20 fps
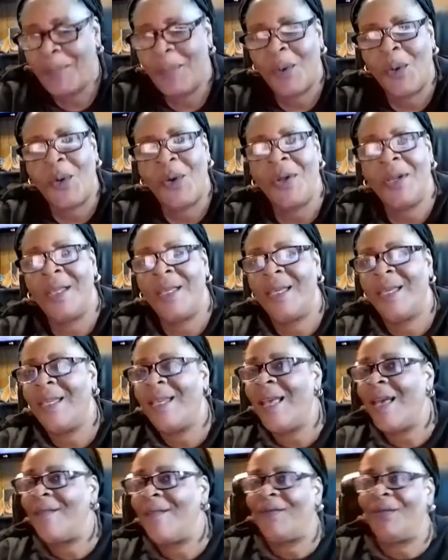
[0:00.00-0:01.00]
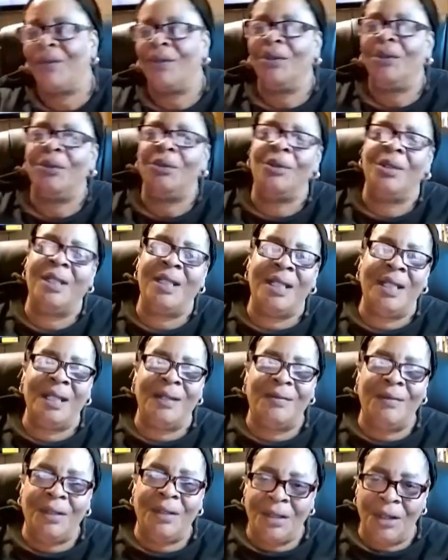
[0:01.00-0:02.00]
Good morning, good afternoon, good
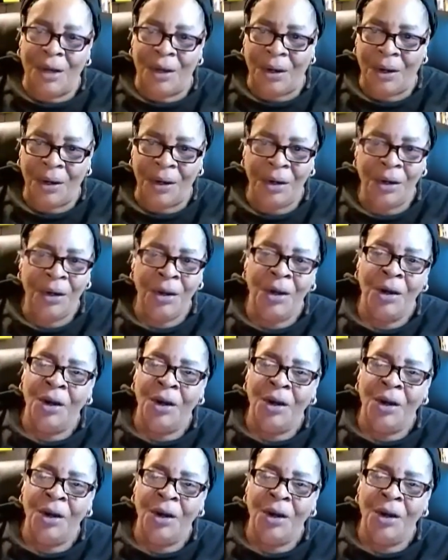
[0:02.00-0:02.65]
evening, y'all.